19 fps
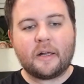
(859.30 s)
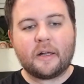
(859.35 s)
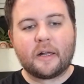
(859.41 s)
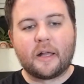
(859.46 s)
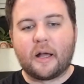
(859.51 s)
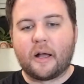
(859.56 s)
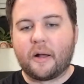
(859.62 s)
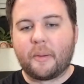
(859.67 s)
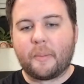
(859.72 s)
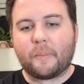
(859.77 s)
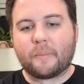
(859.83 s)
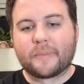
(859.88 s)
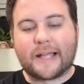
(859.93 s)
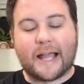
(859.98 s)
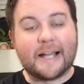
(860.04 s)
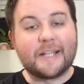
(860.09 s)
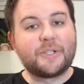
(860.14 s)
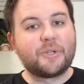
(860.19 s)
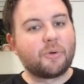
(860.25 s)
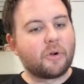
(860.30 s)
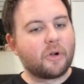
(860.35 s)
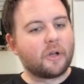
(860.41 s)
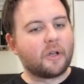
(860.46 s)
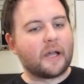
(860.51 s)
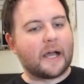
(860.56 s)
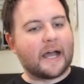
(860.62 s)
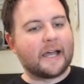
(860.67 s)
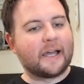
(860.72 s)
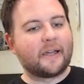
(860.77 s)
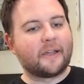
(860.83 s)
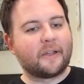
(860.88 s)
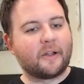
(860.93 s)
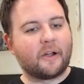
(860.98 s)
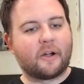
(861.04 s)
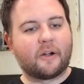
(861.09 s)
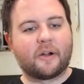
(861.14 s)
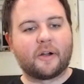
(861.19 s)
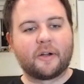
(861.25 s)
Um, guys who are on
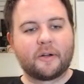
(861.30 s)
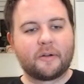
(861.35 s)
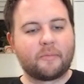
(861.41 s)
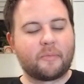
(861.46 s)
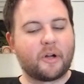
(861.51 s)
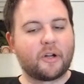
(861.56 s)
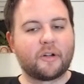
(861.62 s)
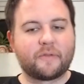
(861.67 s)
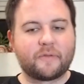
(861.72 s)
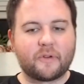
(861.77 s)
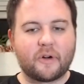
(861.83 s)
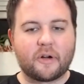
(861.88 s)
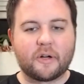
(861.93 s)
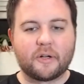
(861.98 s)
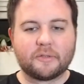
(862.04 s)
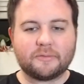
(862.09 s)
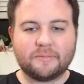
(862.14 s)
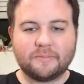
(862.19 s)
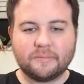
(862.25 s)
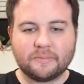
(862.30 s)
IR, Mario Ferraro.